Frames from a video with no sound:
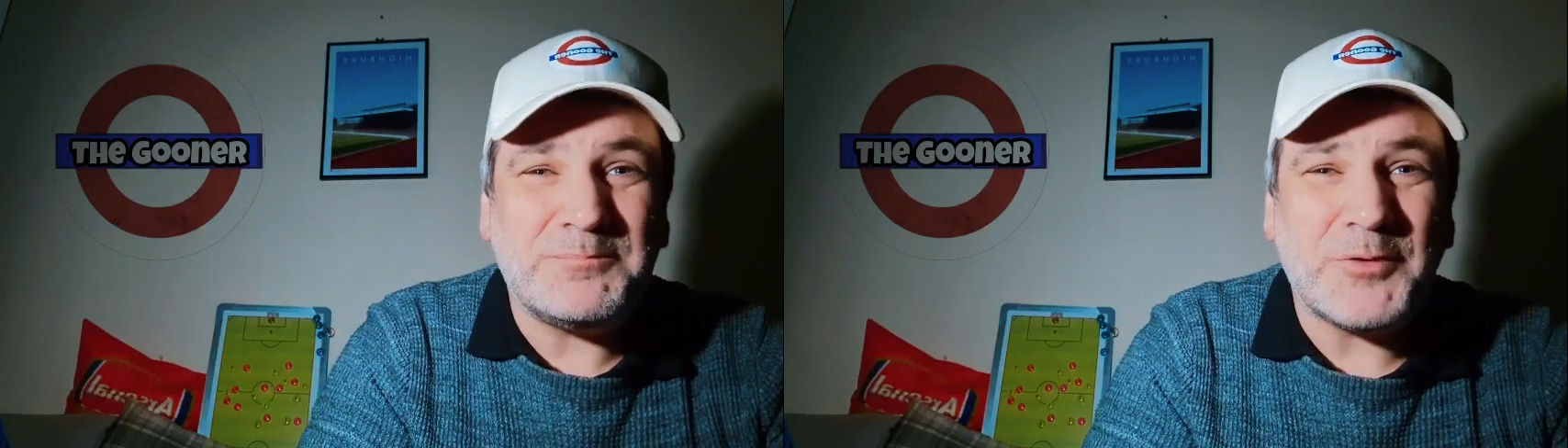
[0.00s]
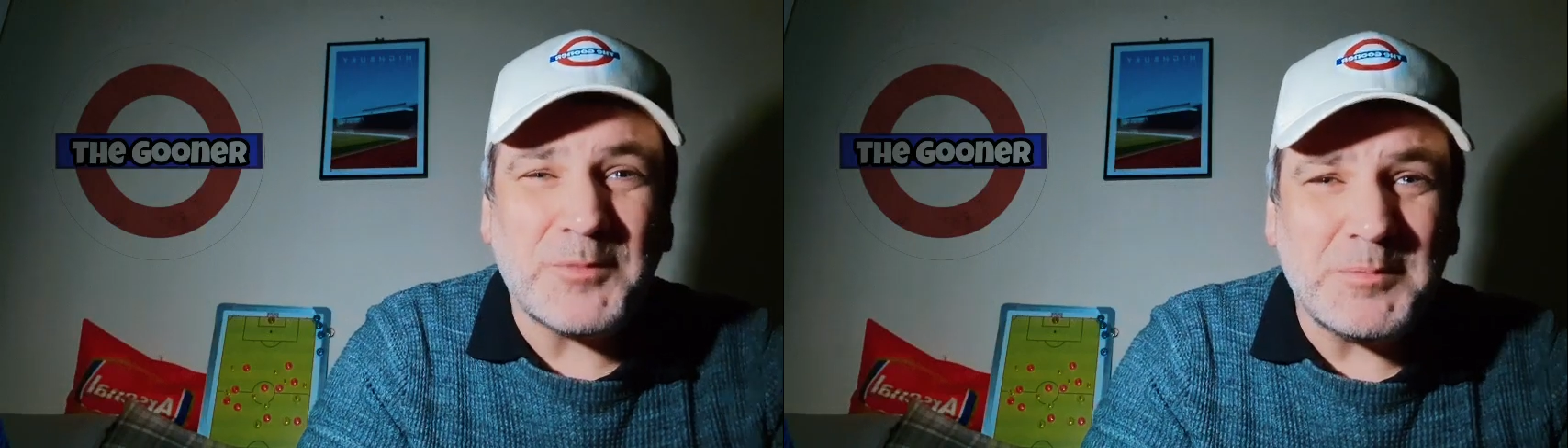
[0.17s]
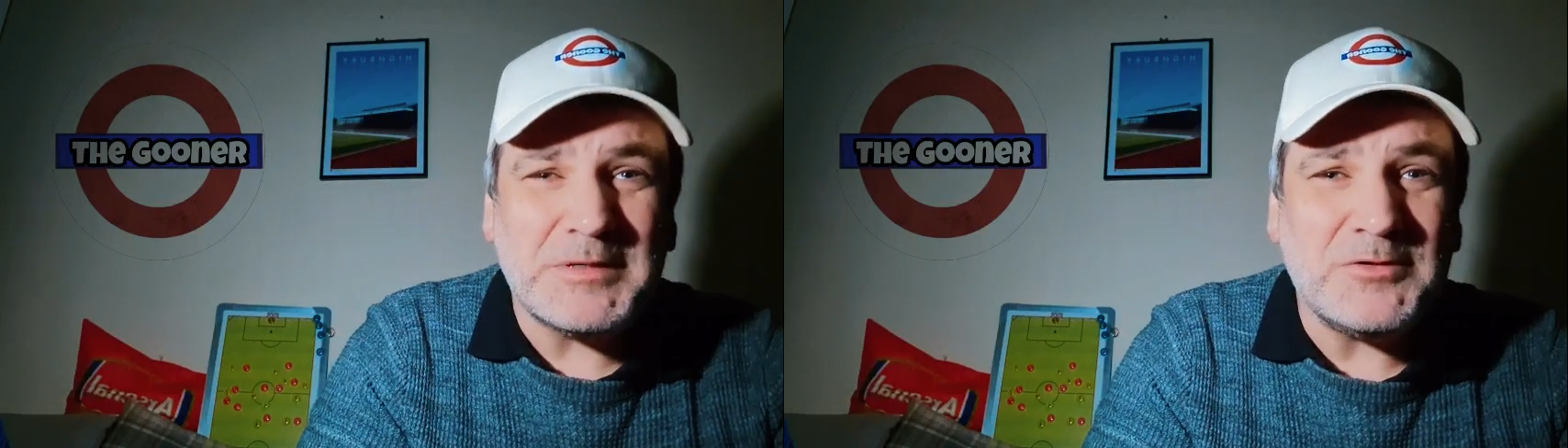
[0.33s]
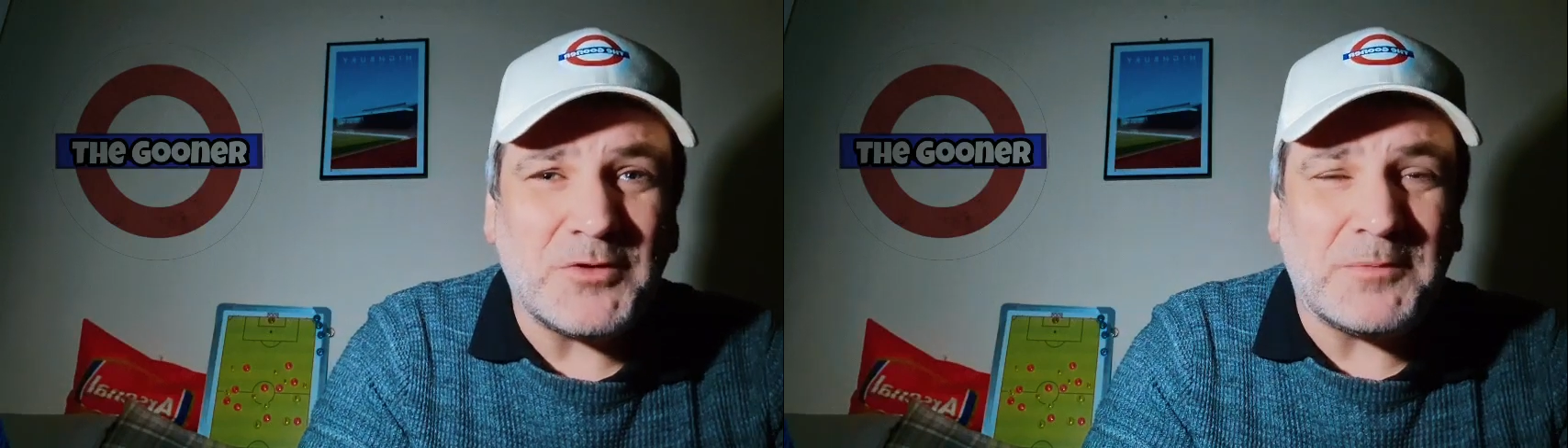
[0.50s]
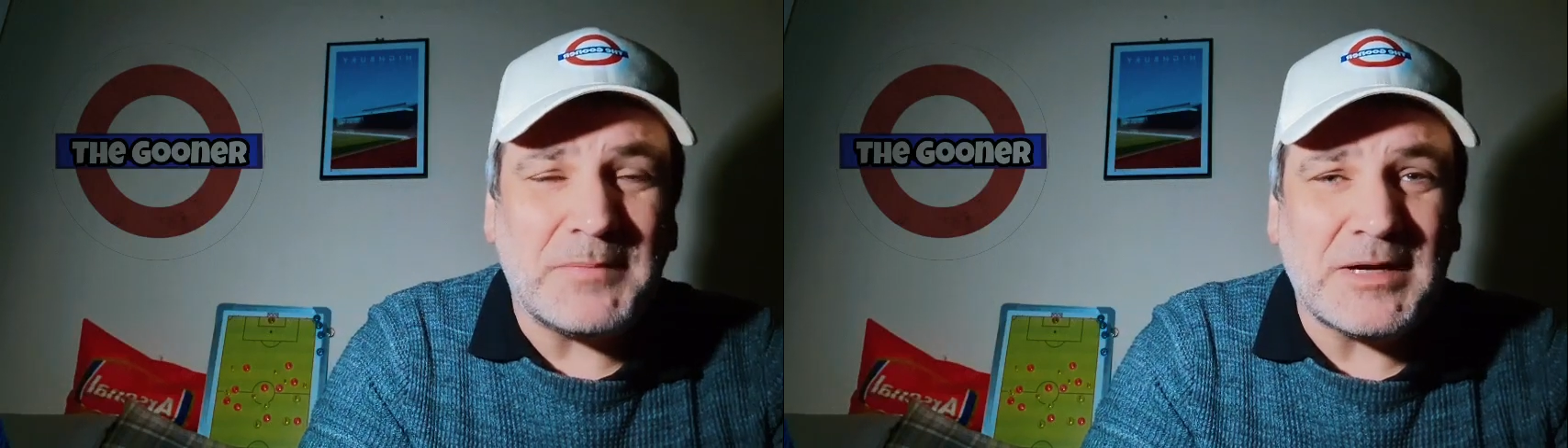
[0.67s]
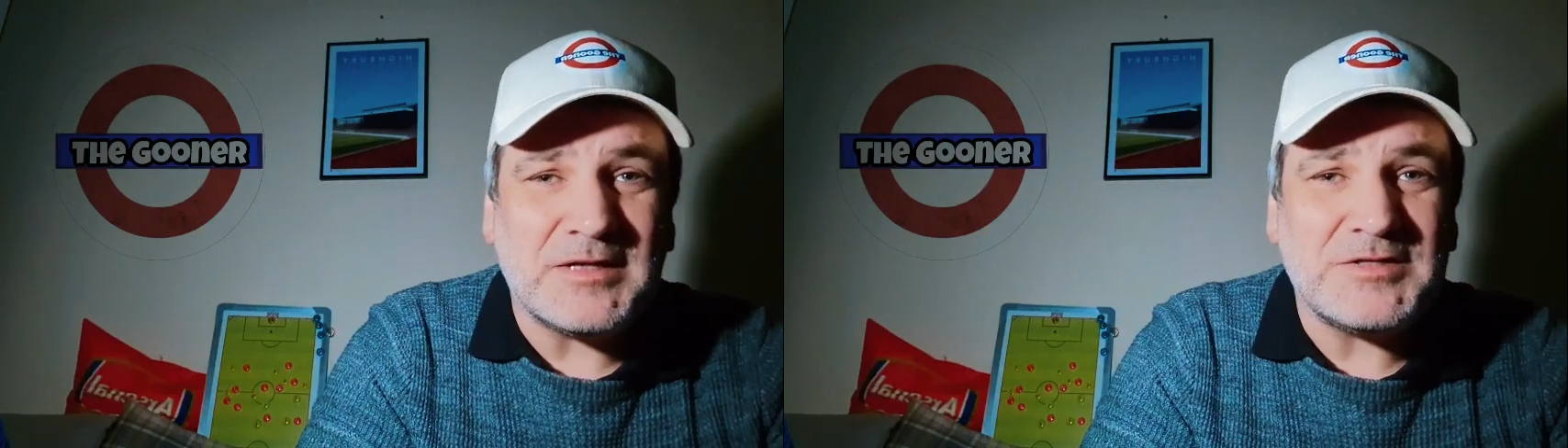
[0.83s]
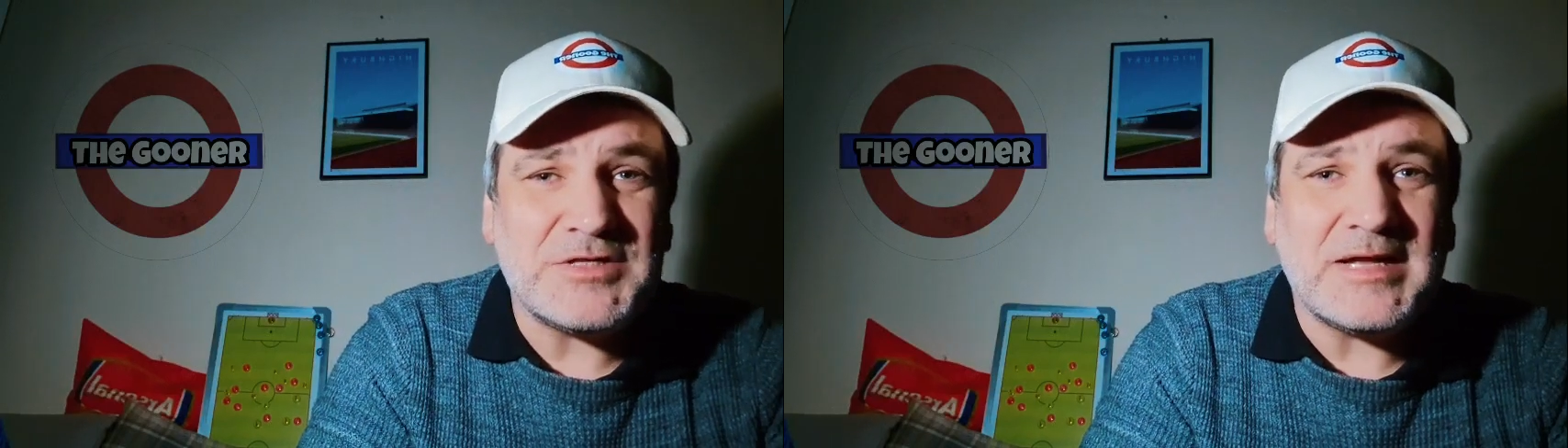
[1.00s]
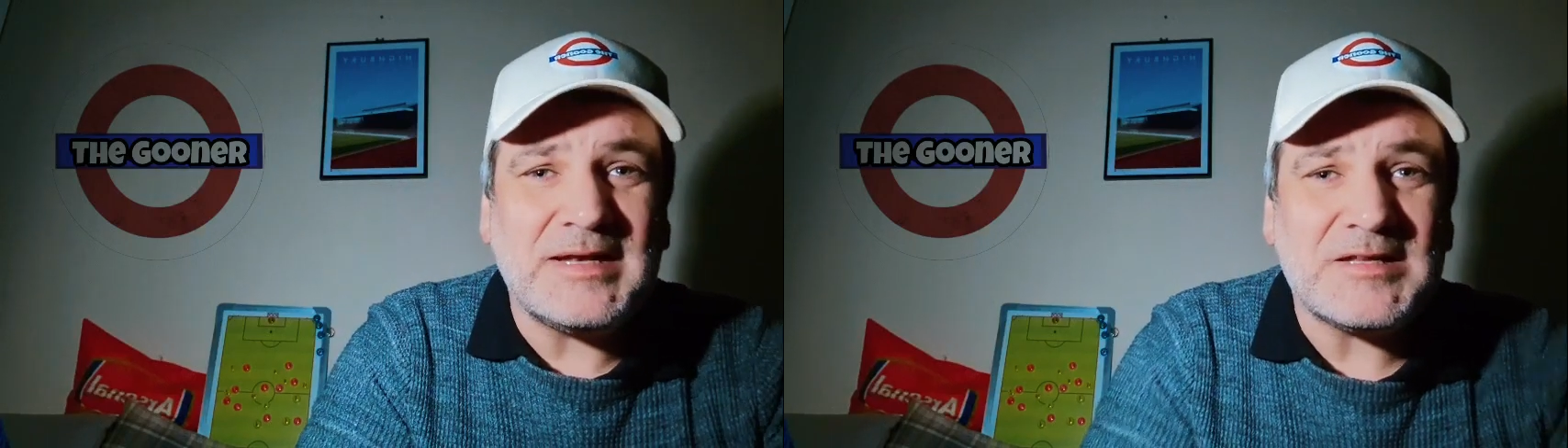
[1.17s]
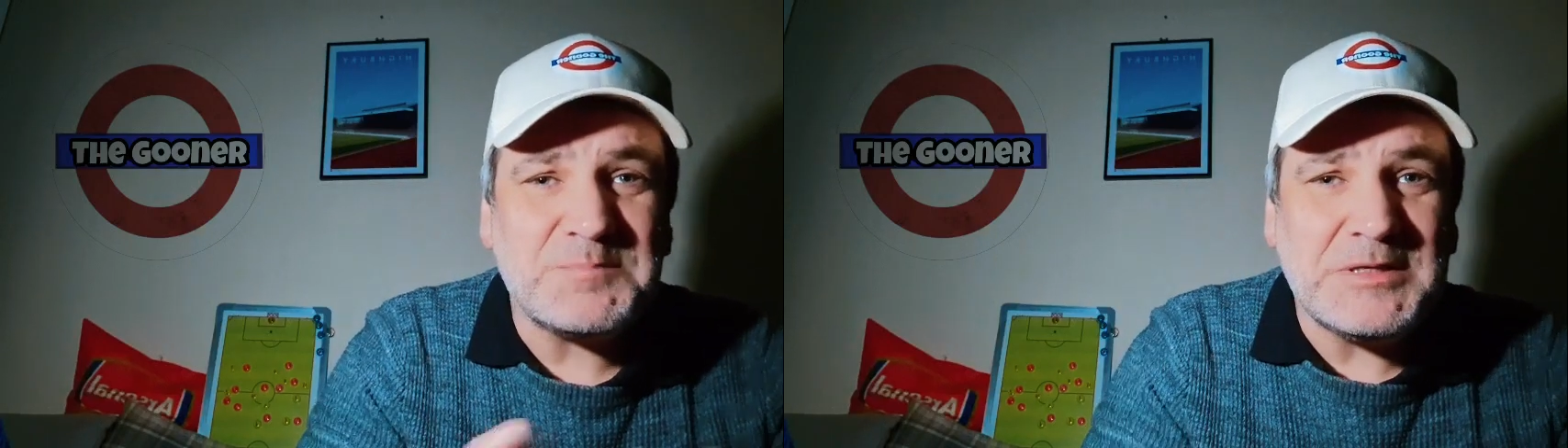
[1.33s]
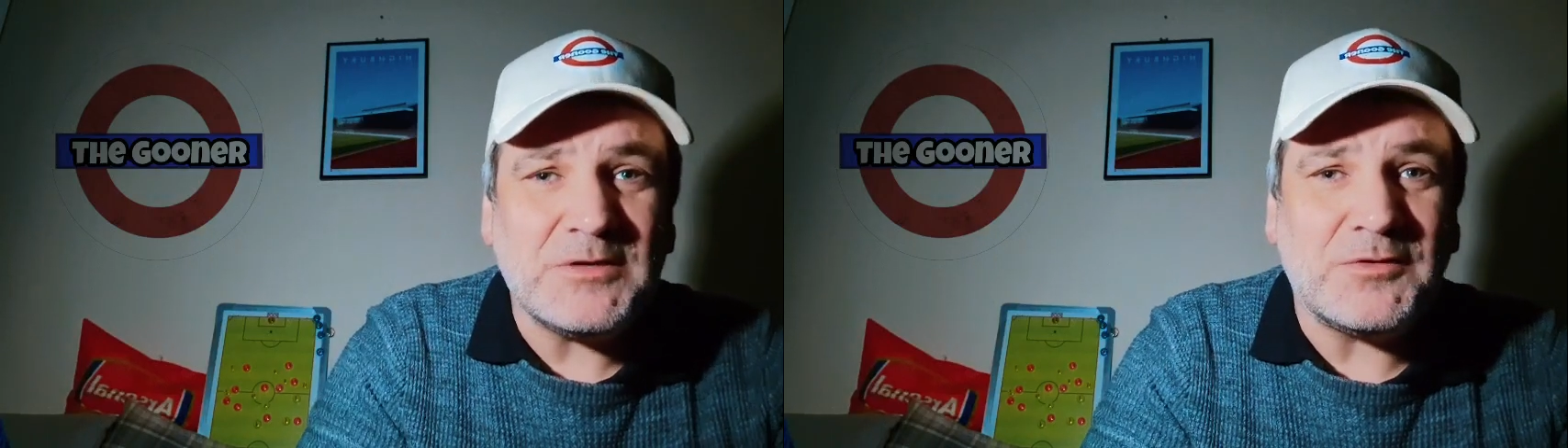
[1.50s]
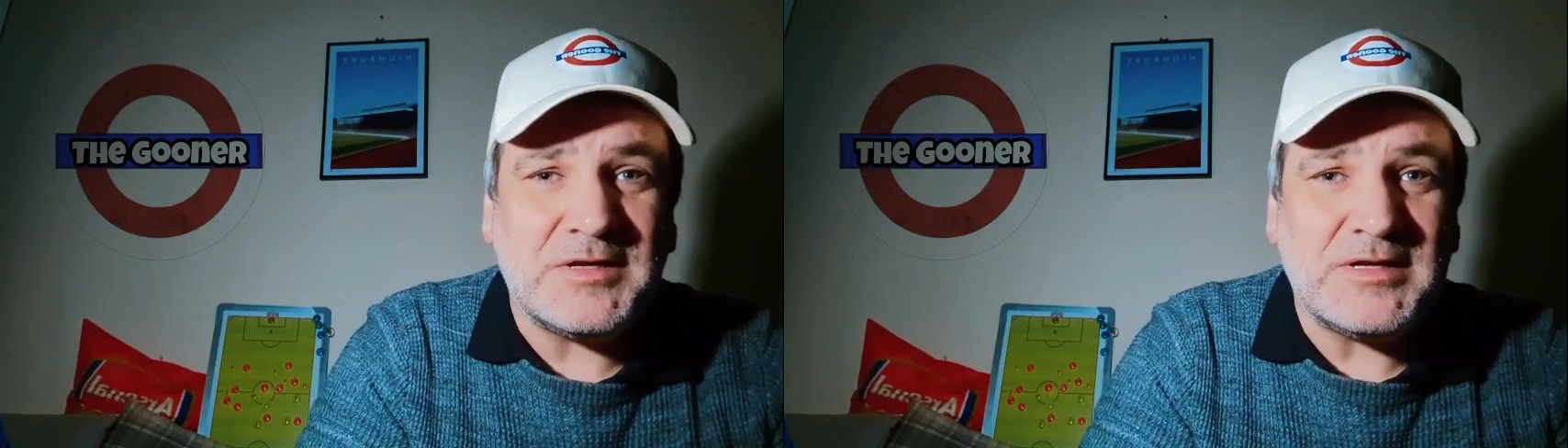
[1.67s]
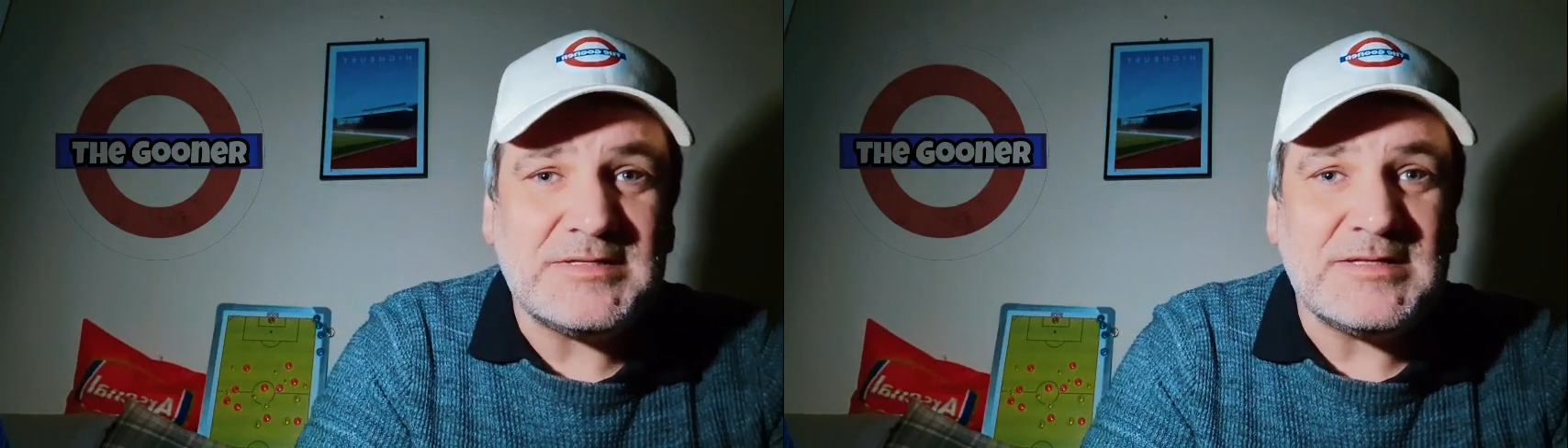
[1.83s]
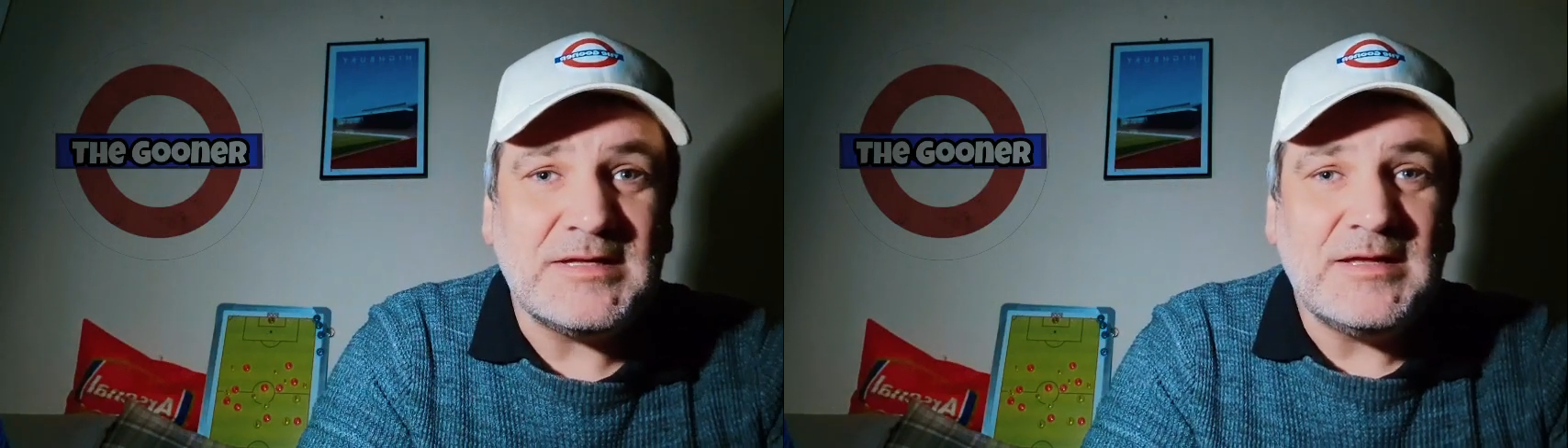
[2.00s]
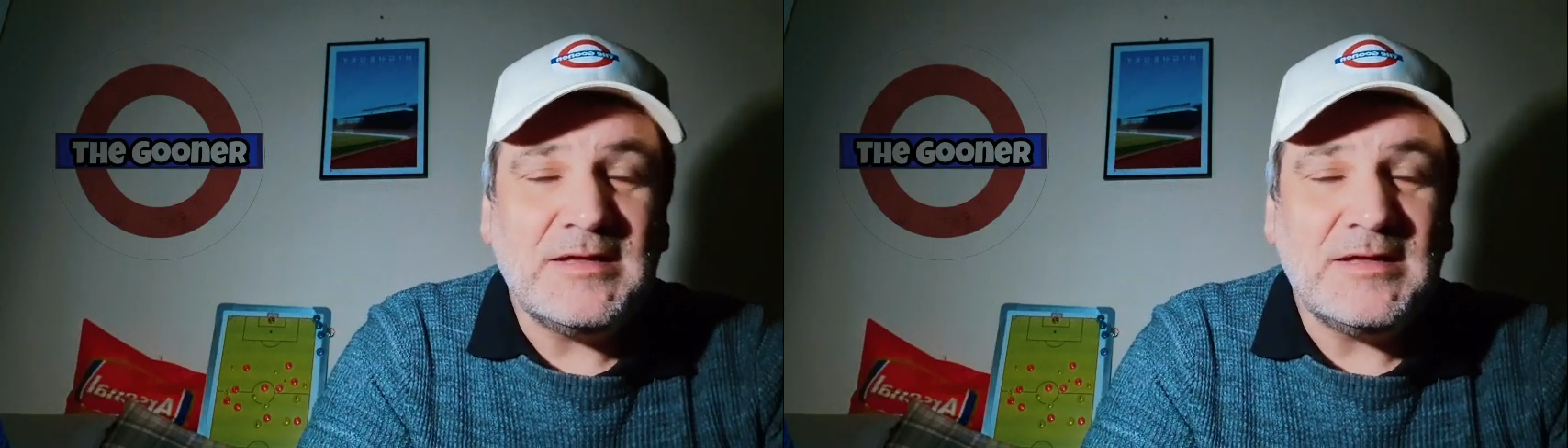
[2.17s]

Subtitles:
Probably not much. And let's be honest,